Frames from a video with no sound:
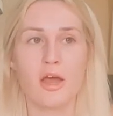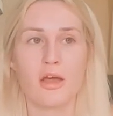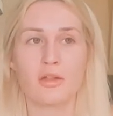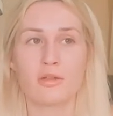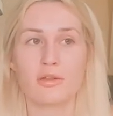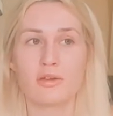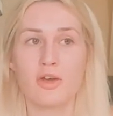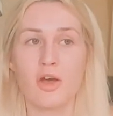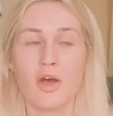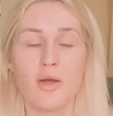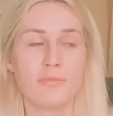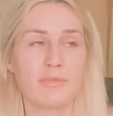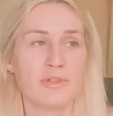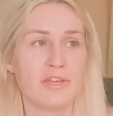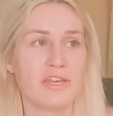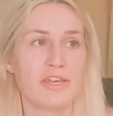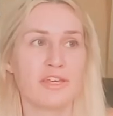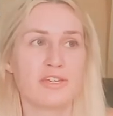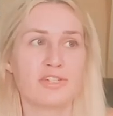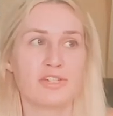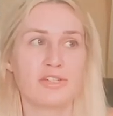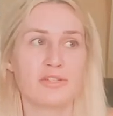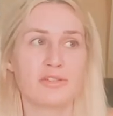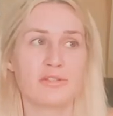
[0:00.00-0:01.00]

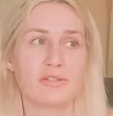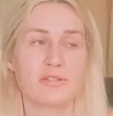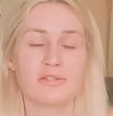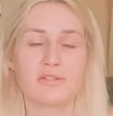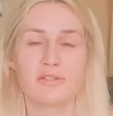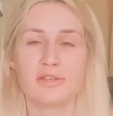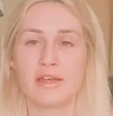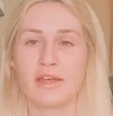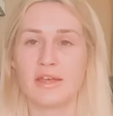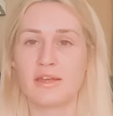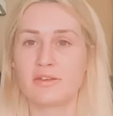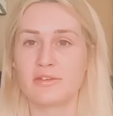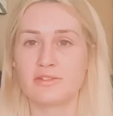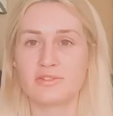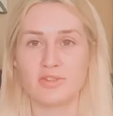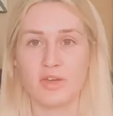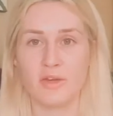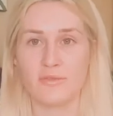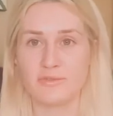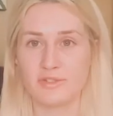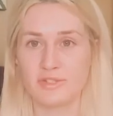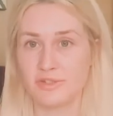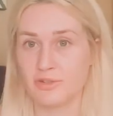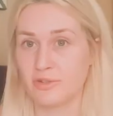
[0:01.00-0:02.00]
complications, and
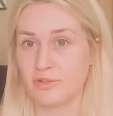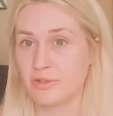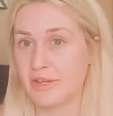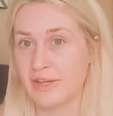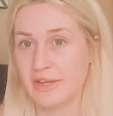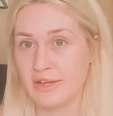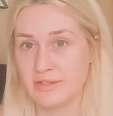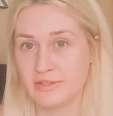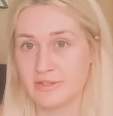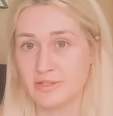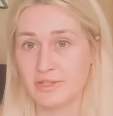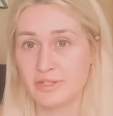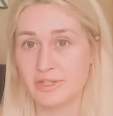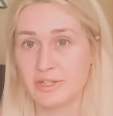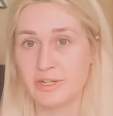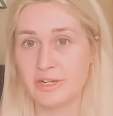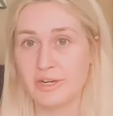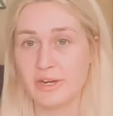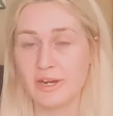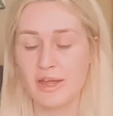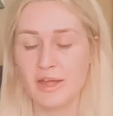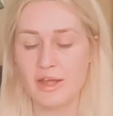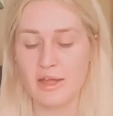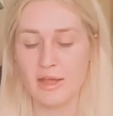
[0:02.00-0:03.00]
esophageal cancer.
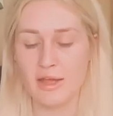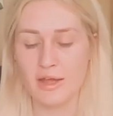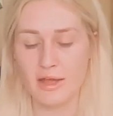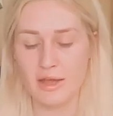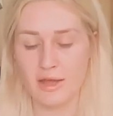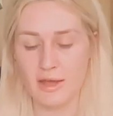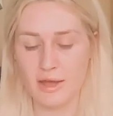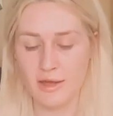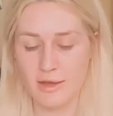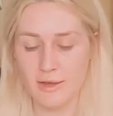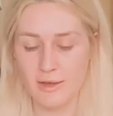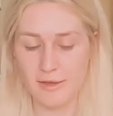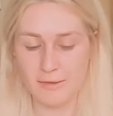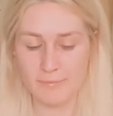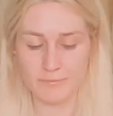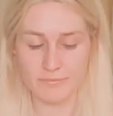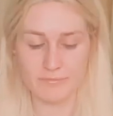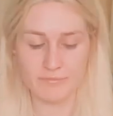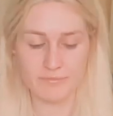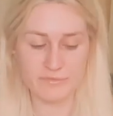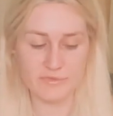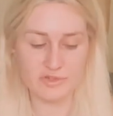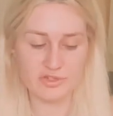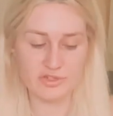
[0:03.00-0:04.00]

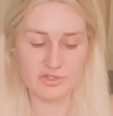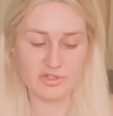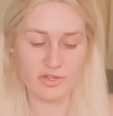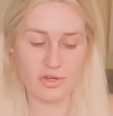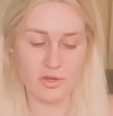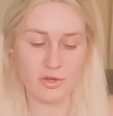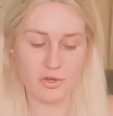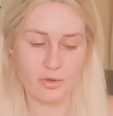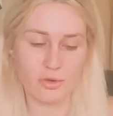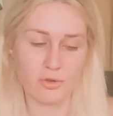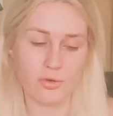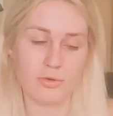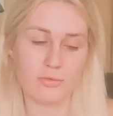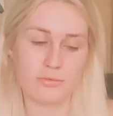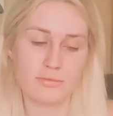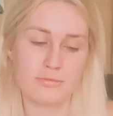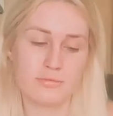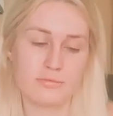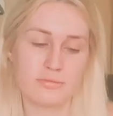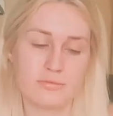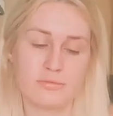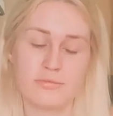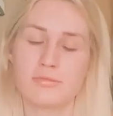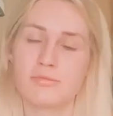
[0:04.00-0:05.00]
So
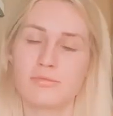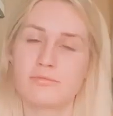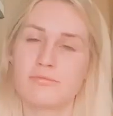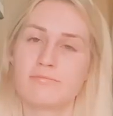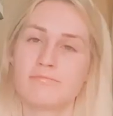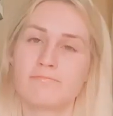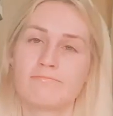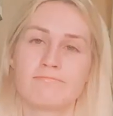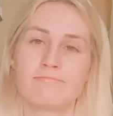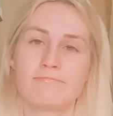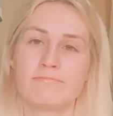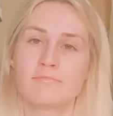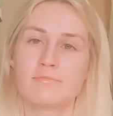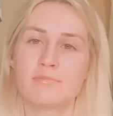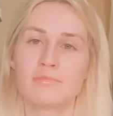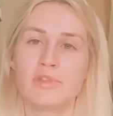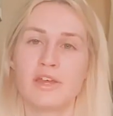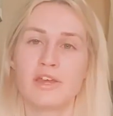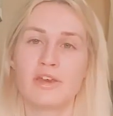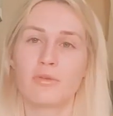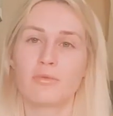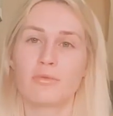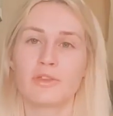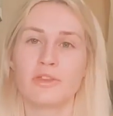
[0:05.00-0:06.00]
they
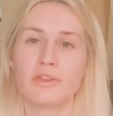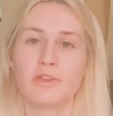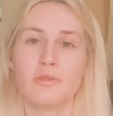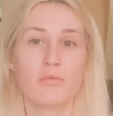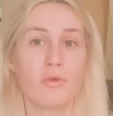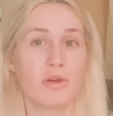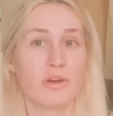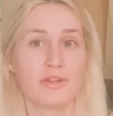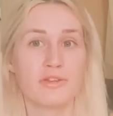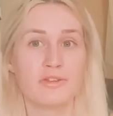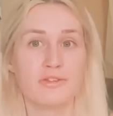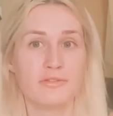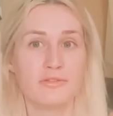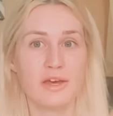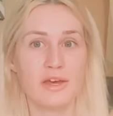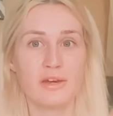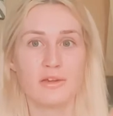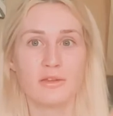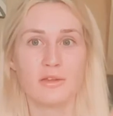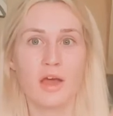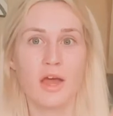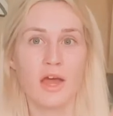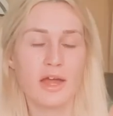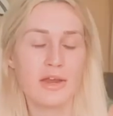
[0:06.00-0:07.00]
don't really want to do a
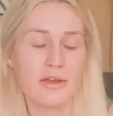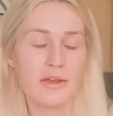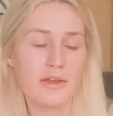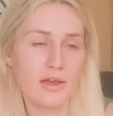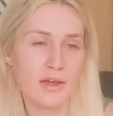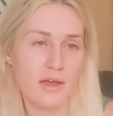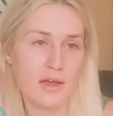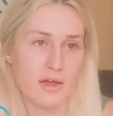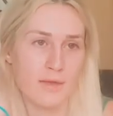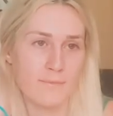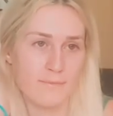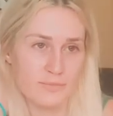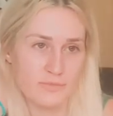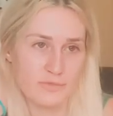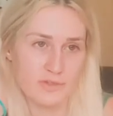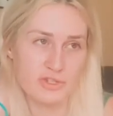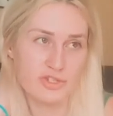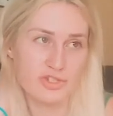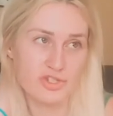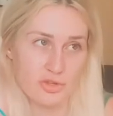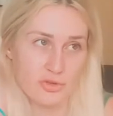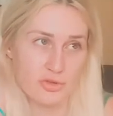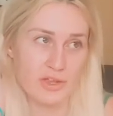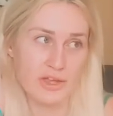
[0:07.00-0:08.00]
lot.
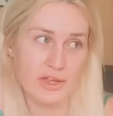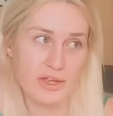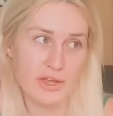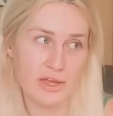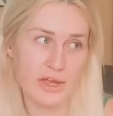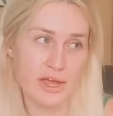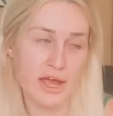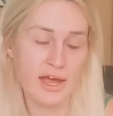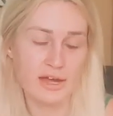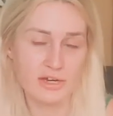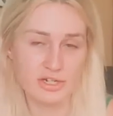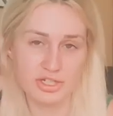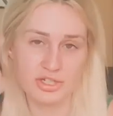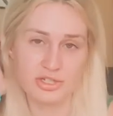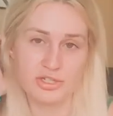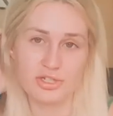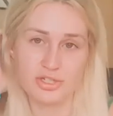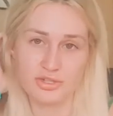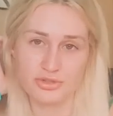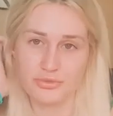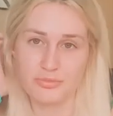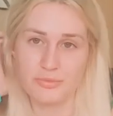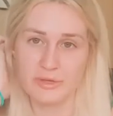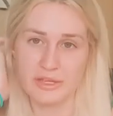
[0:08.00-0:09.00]
So they actually
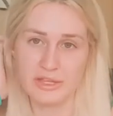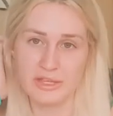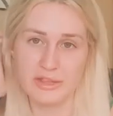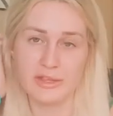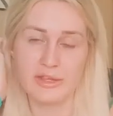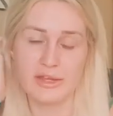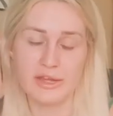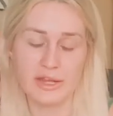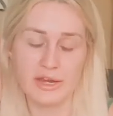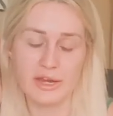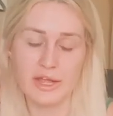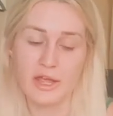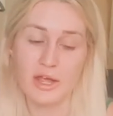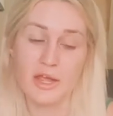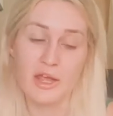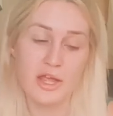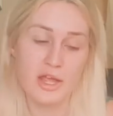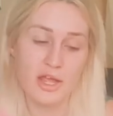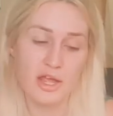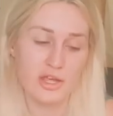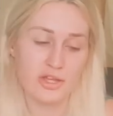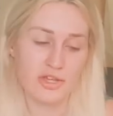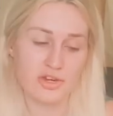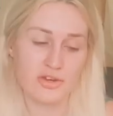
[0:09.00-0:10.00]
told me that,
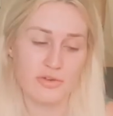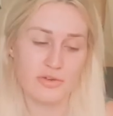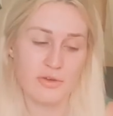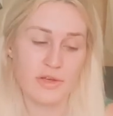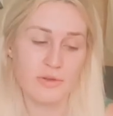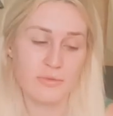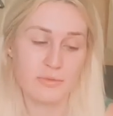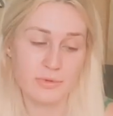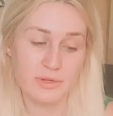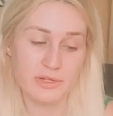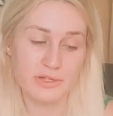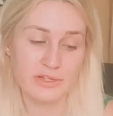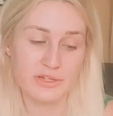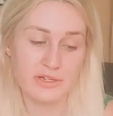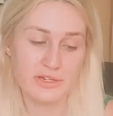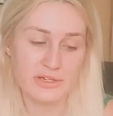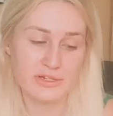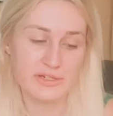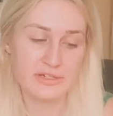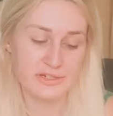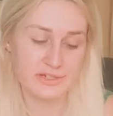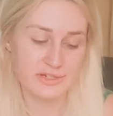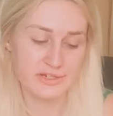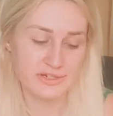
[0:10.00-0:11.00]
I really need to
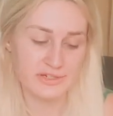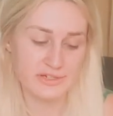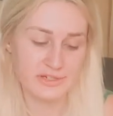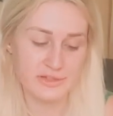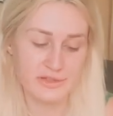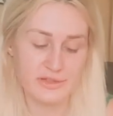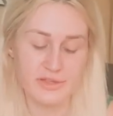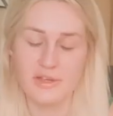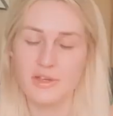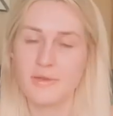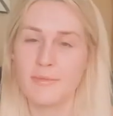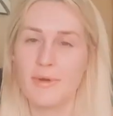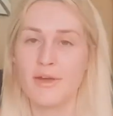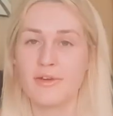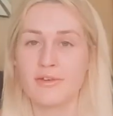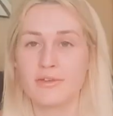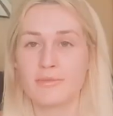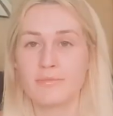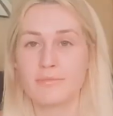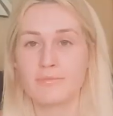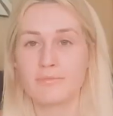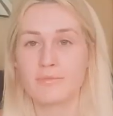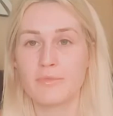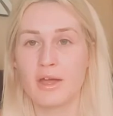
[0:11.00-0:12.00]
seriously think about
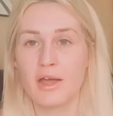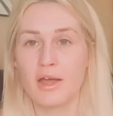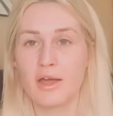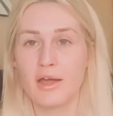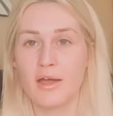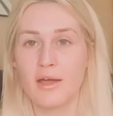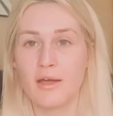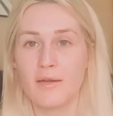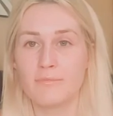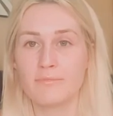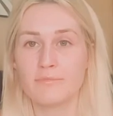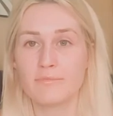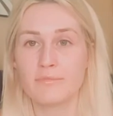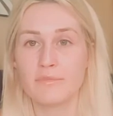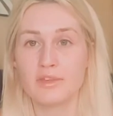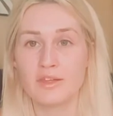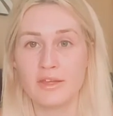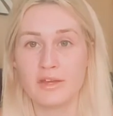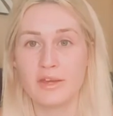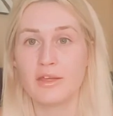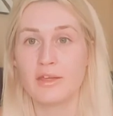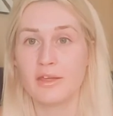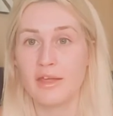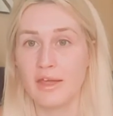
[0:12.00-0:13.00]

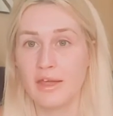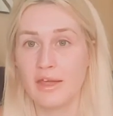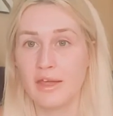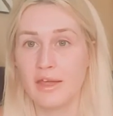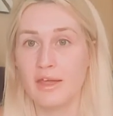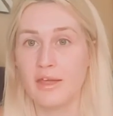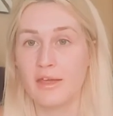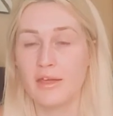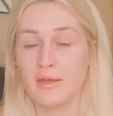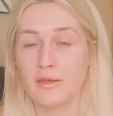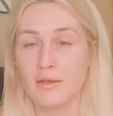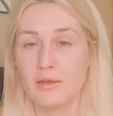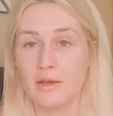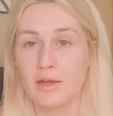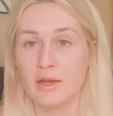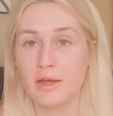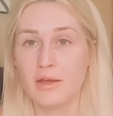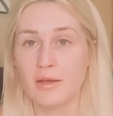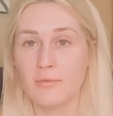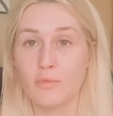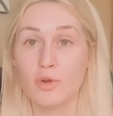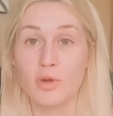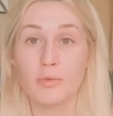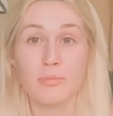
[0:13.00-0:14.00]
getting a
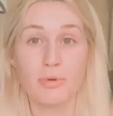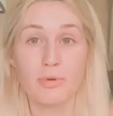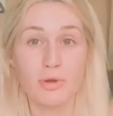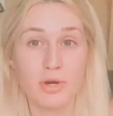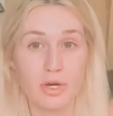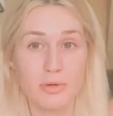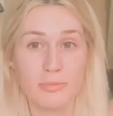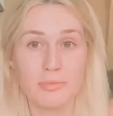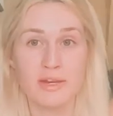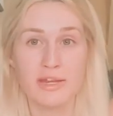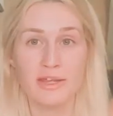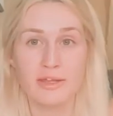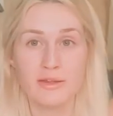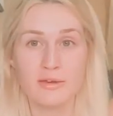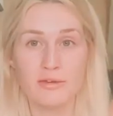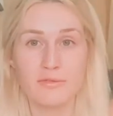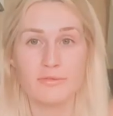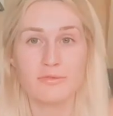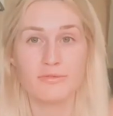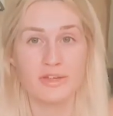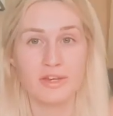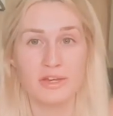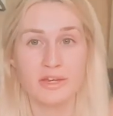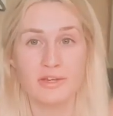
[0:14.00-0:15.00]
more permanent
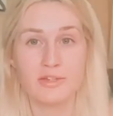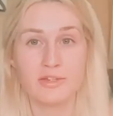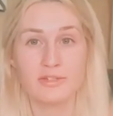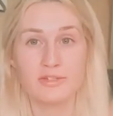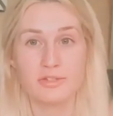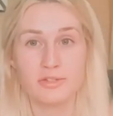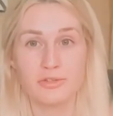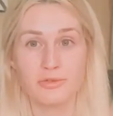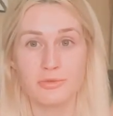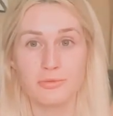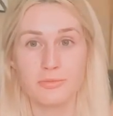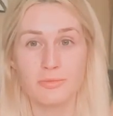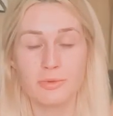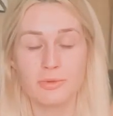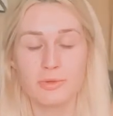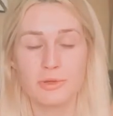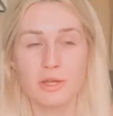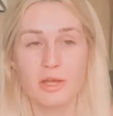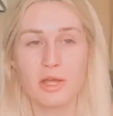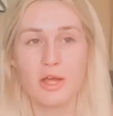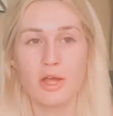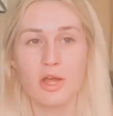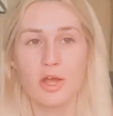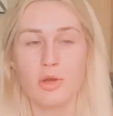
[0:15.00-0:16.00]
feeding tube,
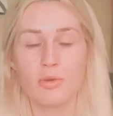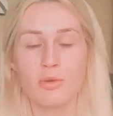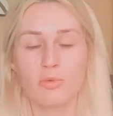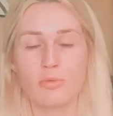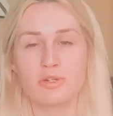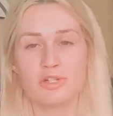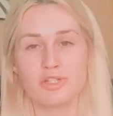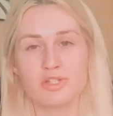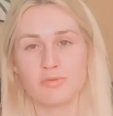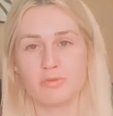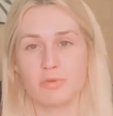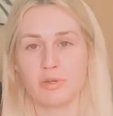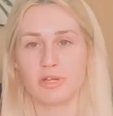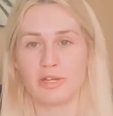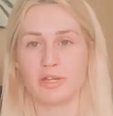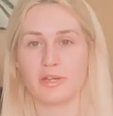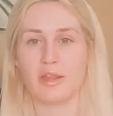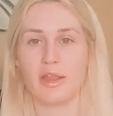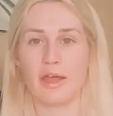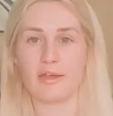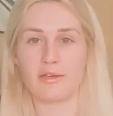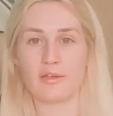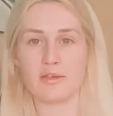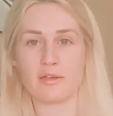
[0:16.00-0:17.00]
which would
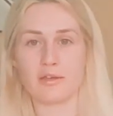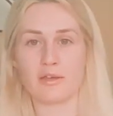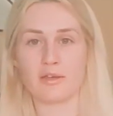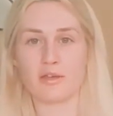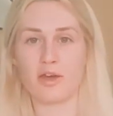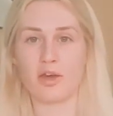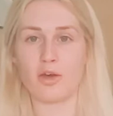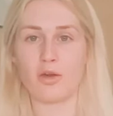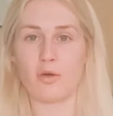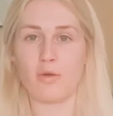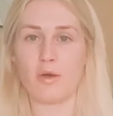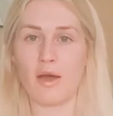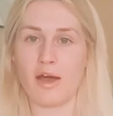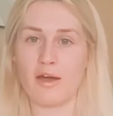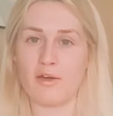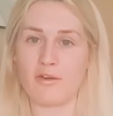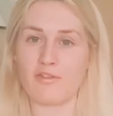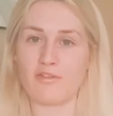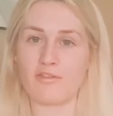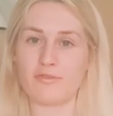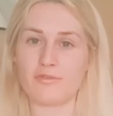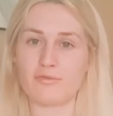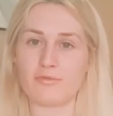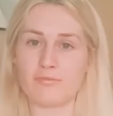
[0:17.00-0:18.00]
go out
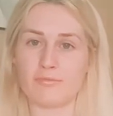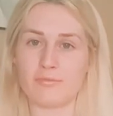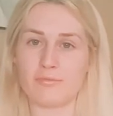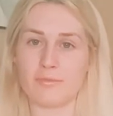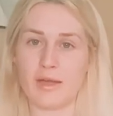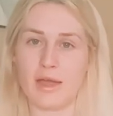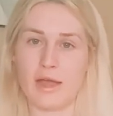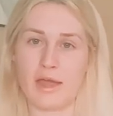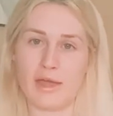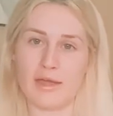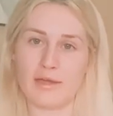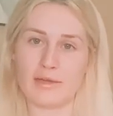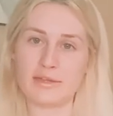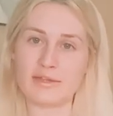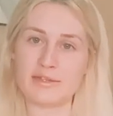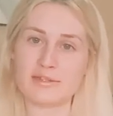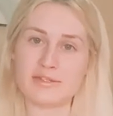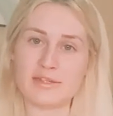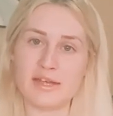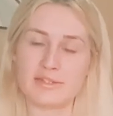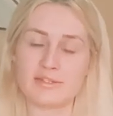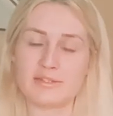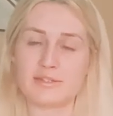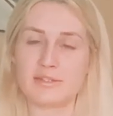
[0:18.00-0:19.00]
of my
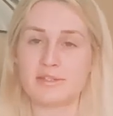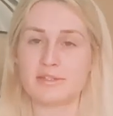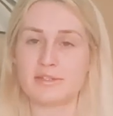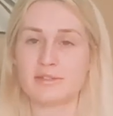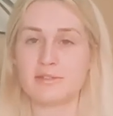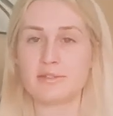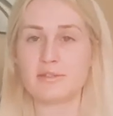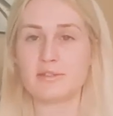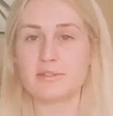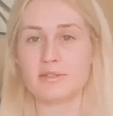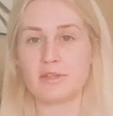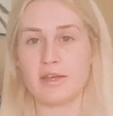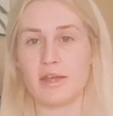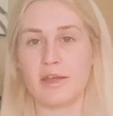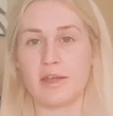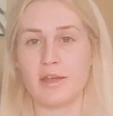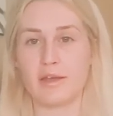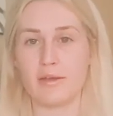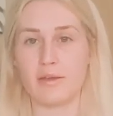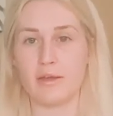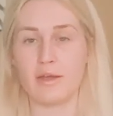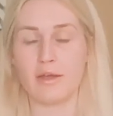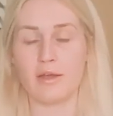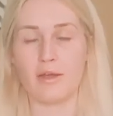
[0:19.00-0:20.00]
intestines
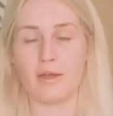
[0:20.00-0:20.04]
and